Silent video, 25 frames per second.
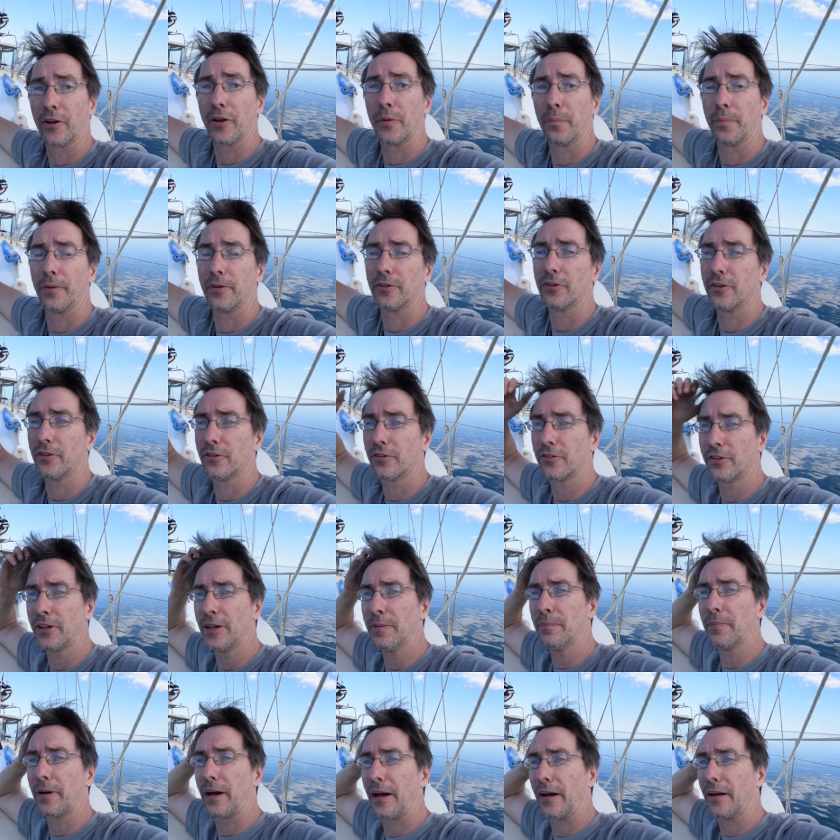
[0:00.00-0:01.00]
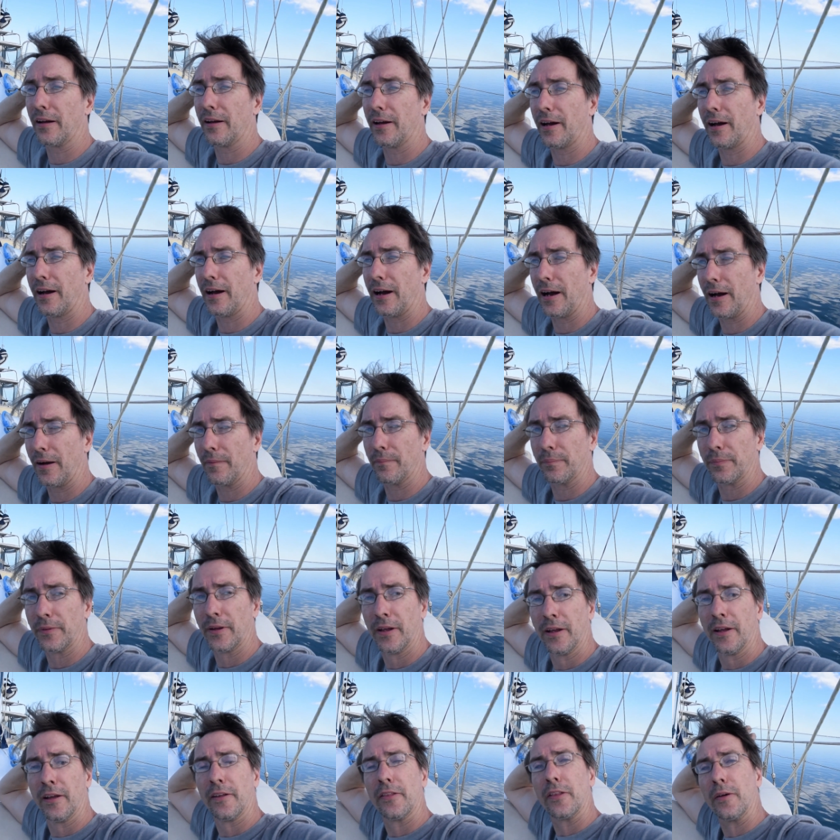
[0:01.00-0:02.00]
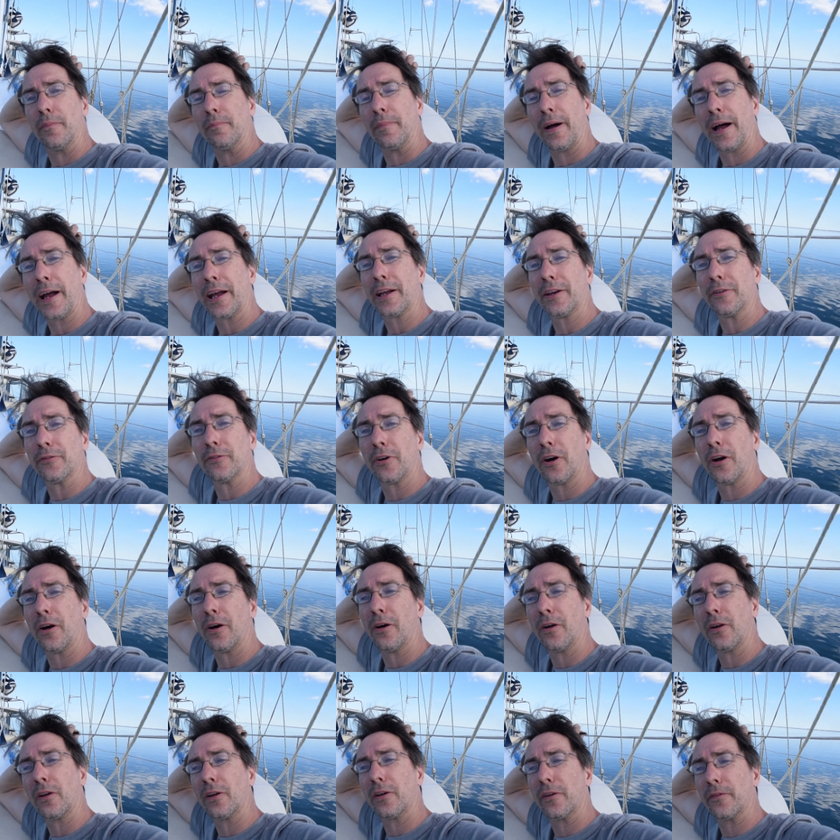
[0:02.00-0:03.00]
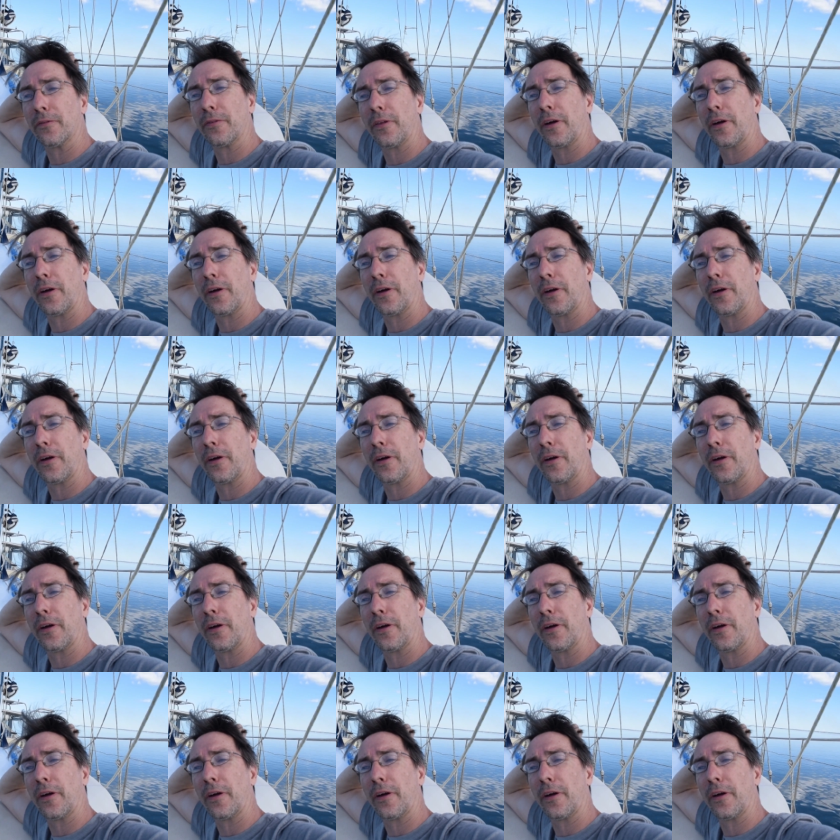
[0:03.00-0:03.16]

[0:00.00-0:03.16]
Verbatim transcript: on to produce timber. Um, the main role of